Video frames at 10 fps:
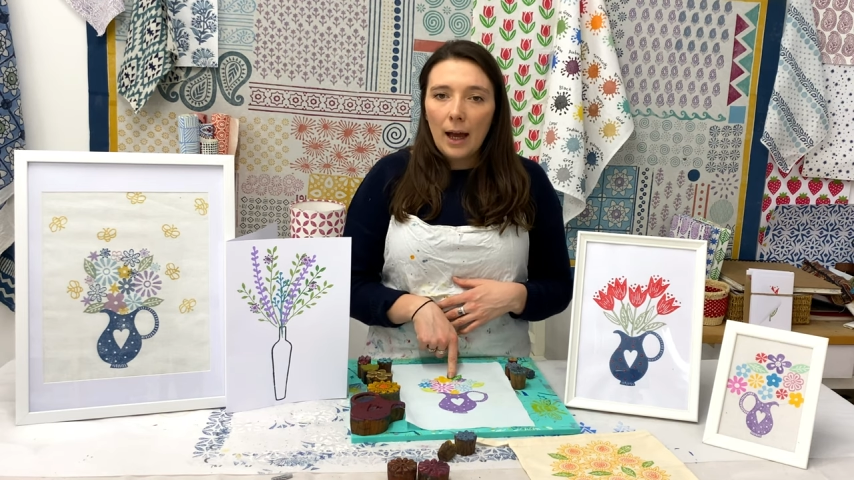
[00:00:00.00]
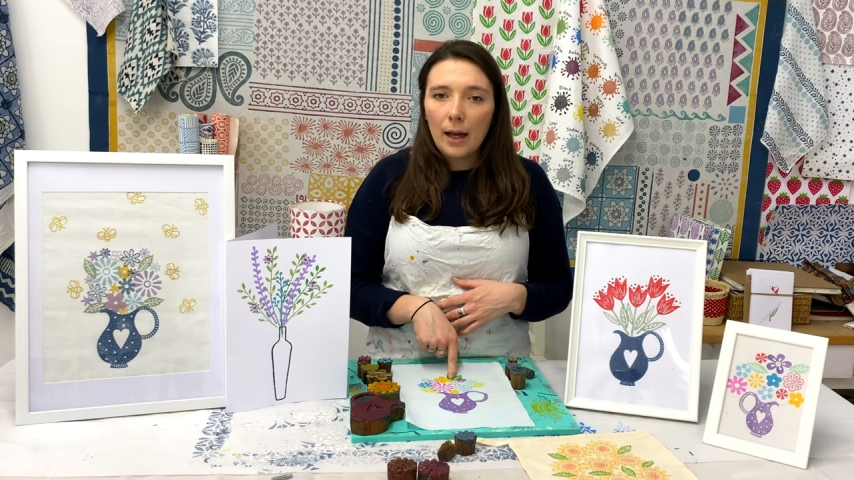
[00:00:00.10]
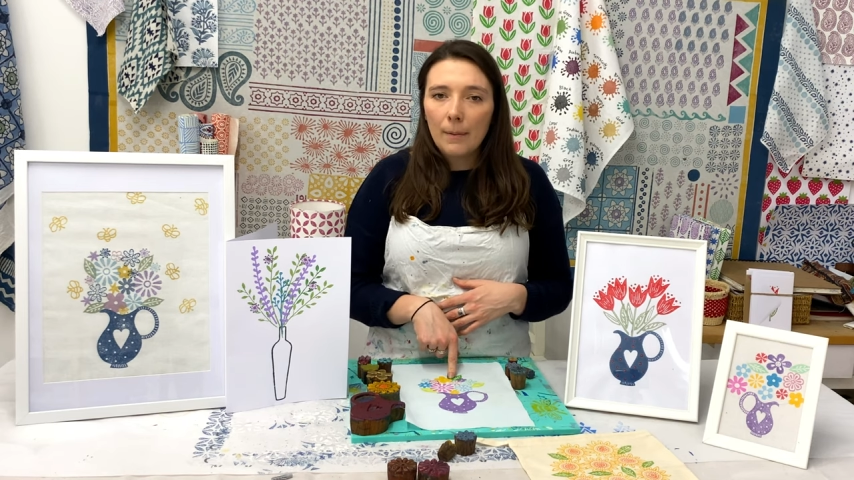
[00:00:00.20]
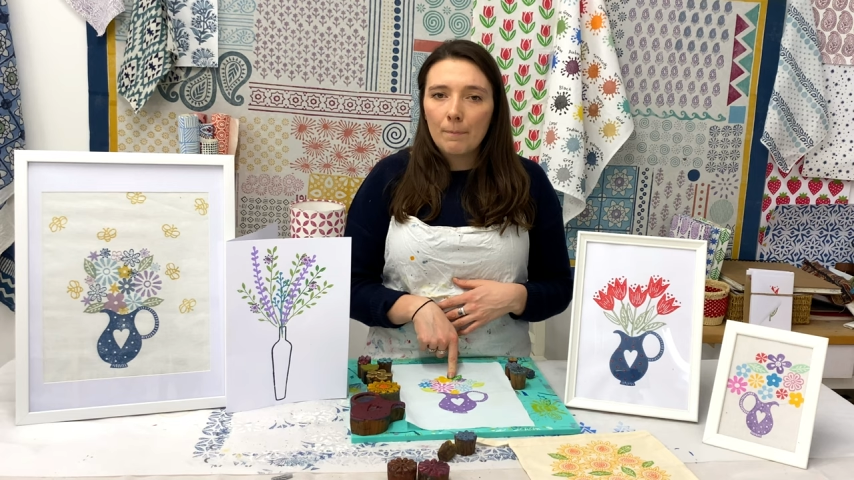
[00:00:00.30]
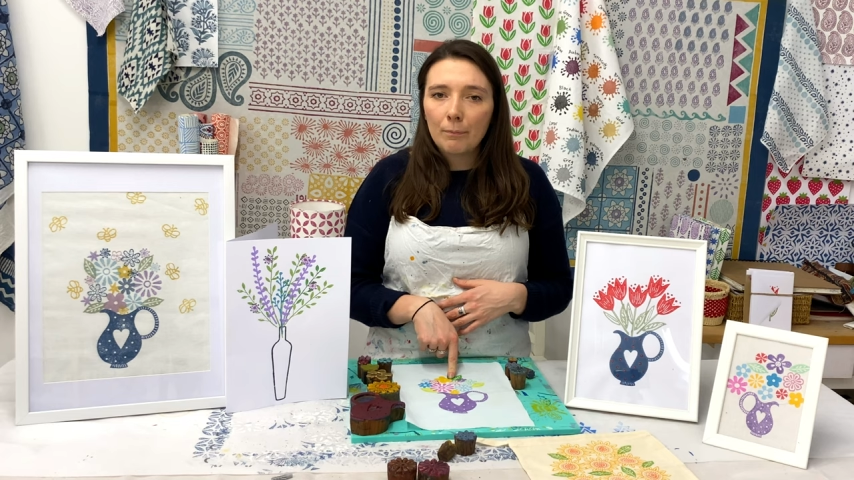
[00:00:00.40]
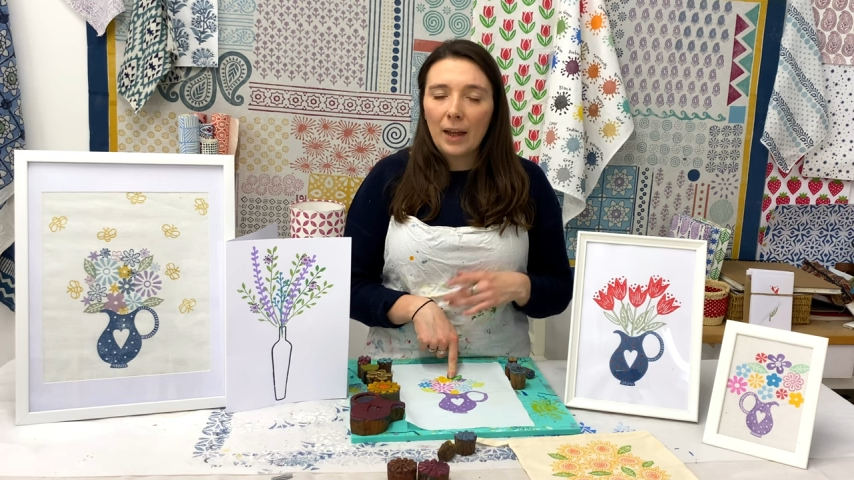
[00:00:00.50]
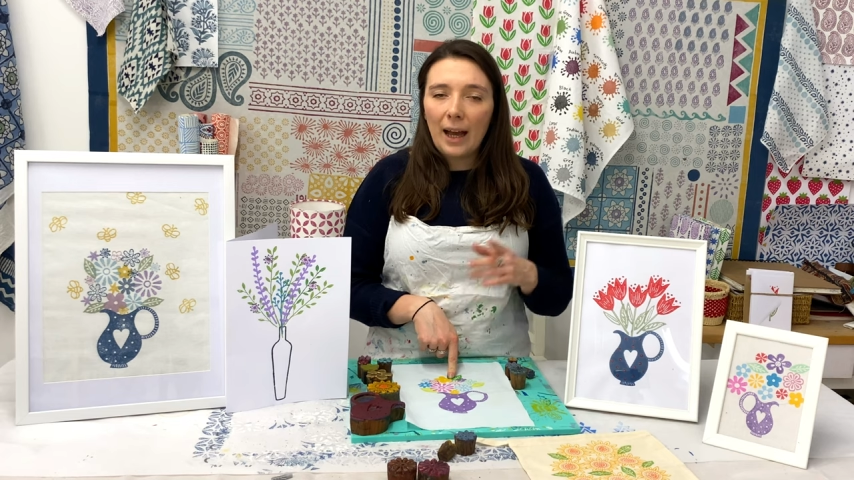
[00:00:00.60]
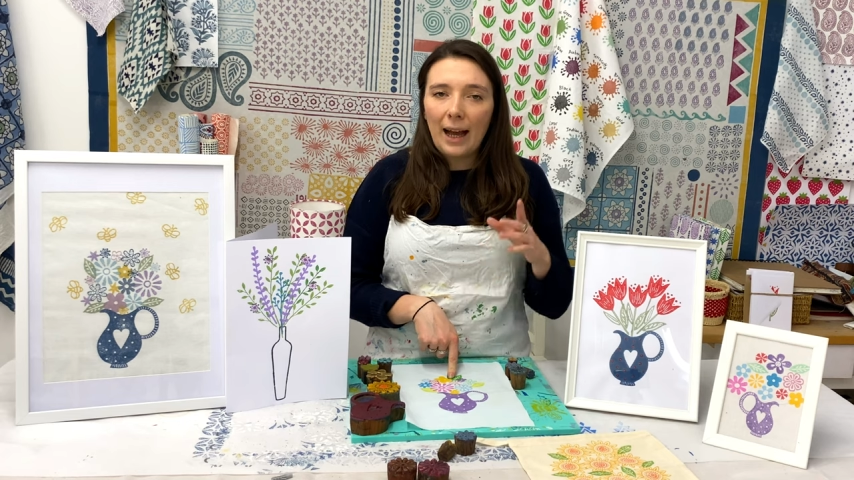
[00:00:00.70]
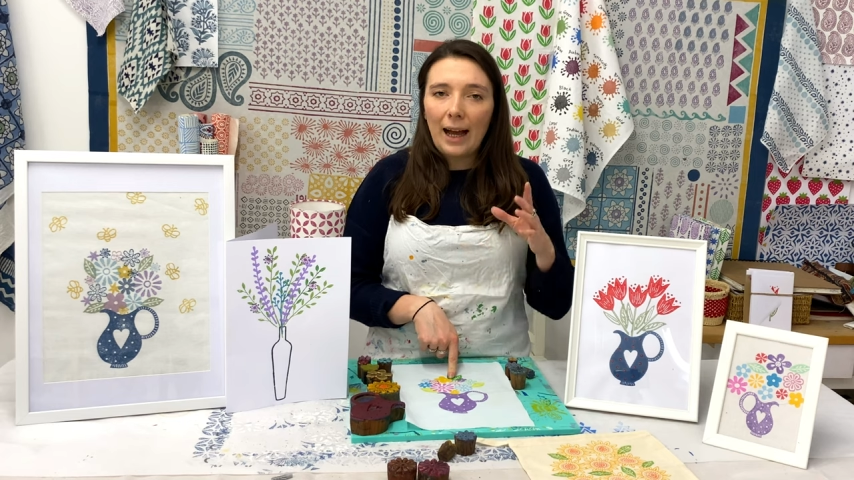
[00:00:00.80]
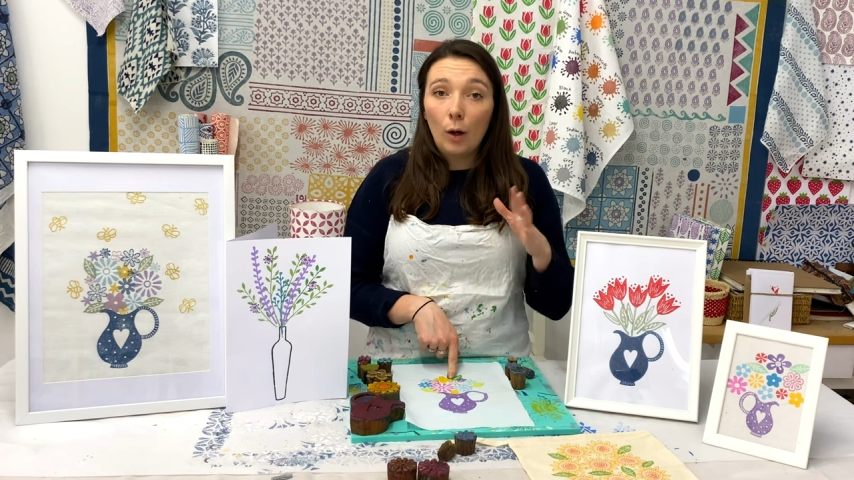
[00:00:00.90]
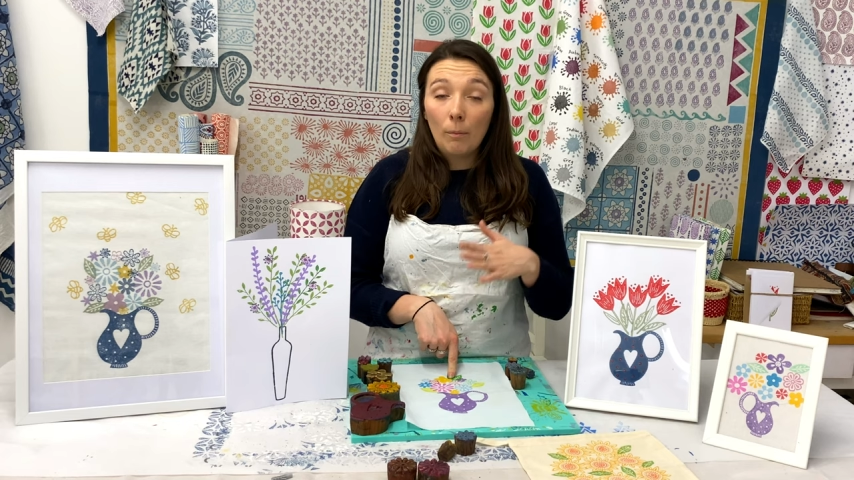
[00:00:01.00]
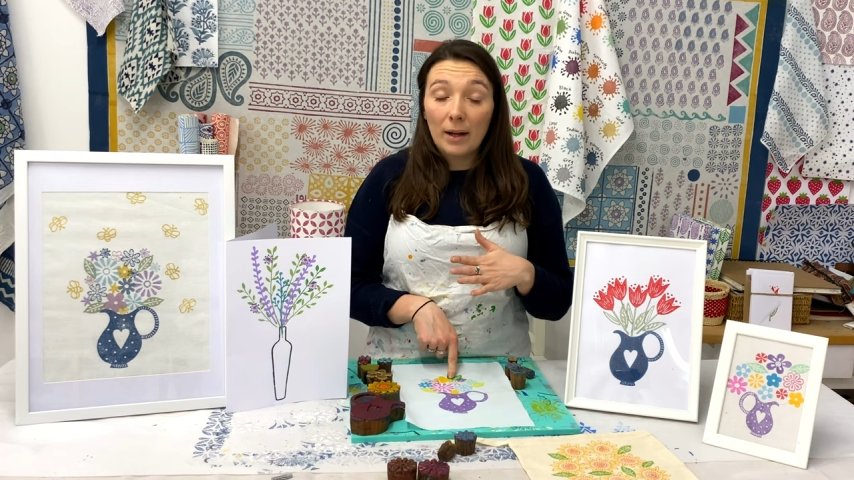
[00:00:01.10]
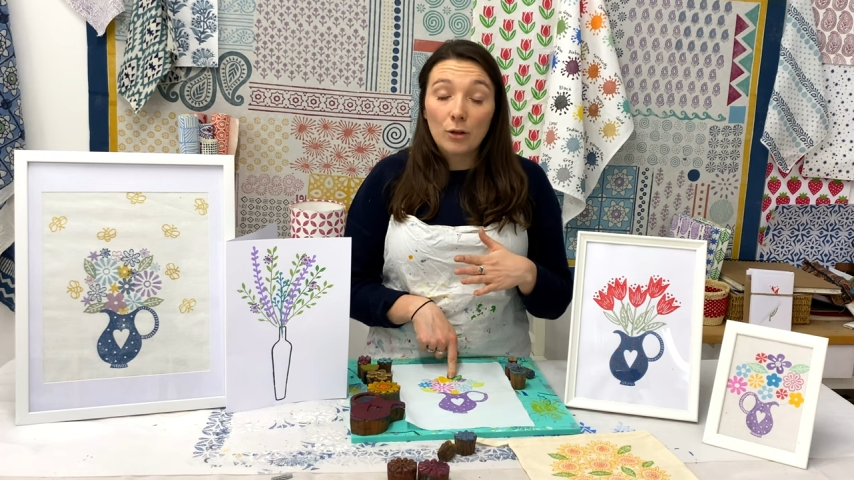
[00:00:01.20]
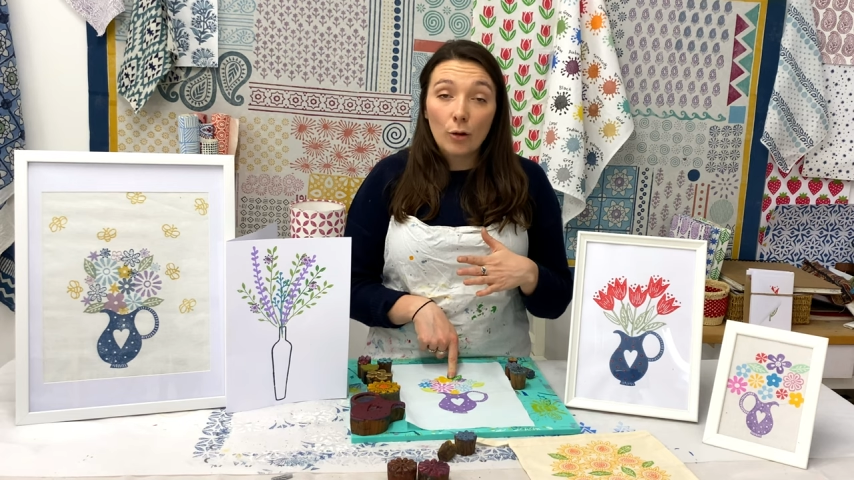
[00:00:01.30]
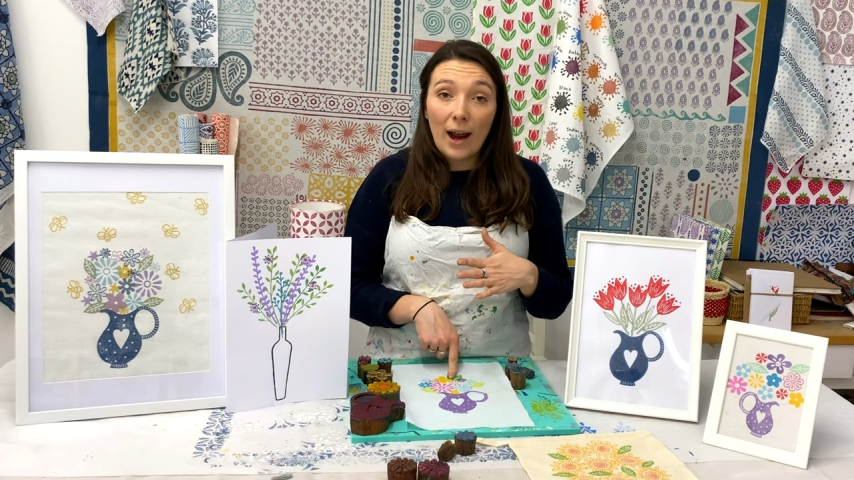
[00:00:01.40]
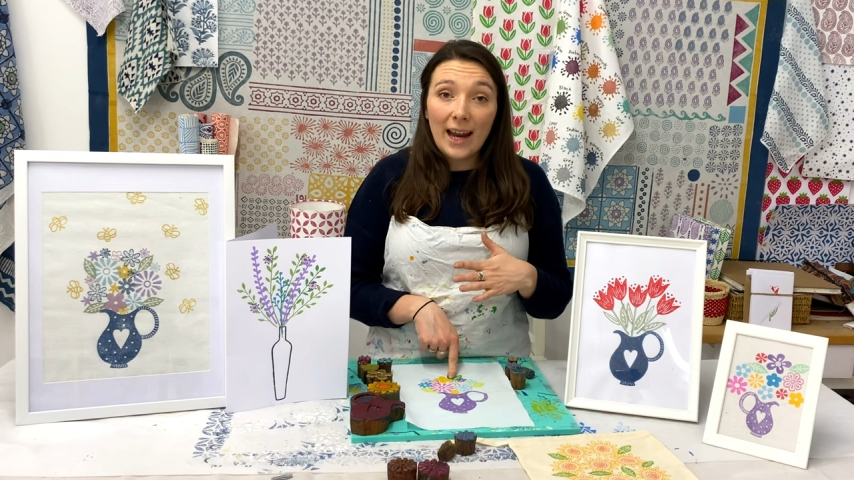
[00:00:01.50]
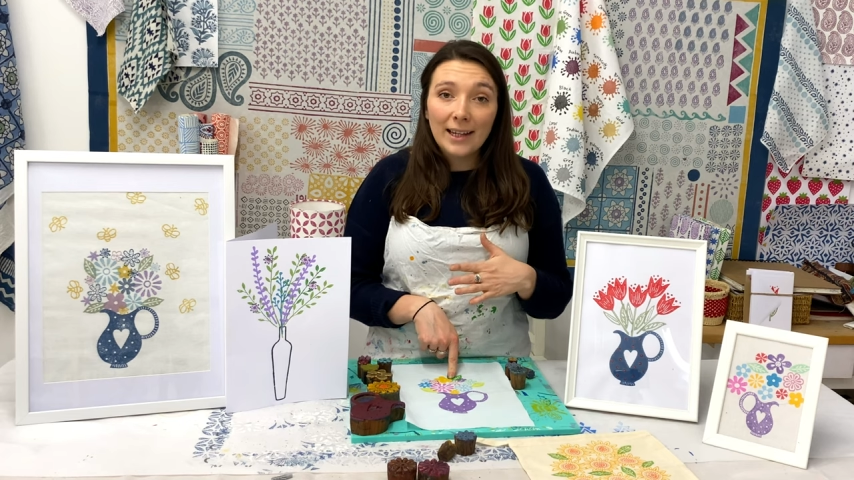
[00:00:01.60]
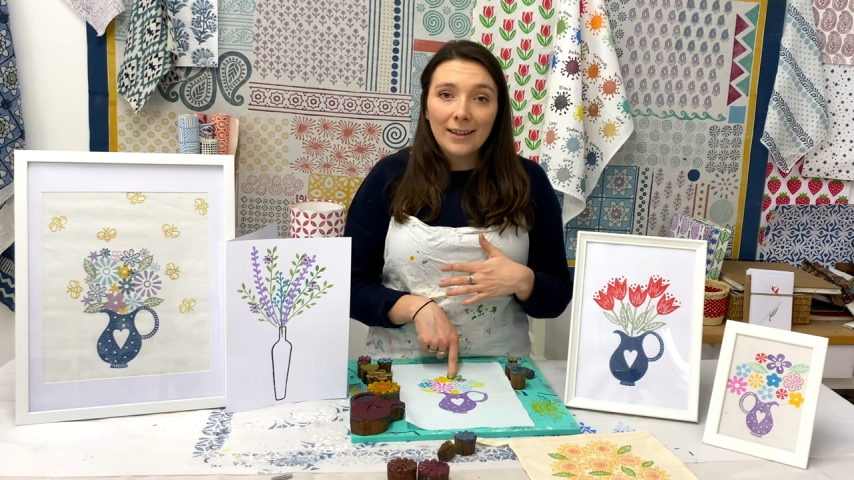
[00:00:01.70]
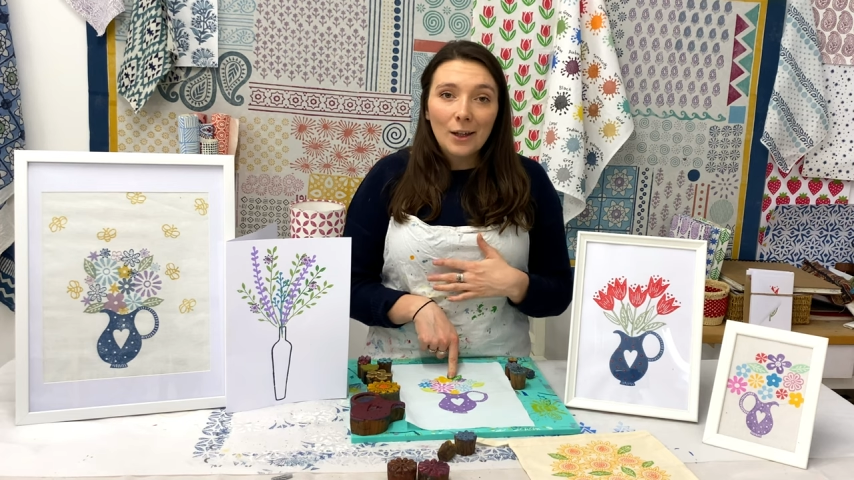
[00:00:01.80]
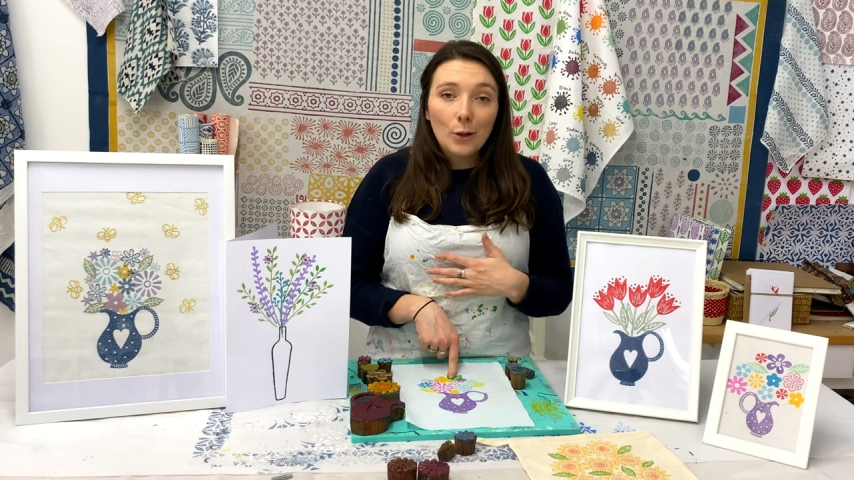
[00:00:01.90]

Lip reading: on my tray.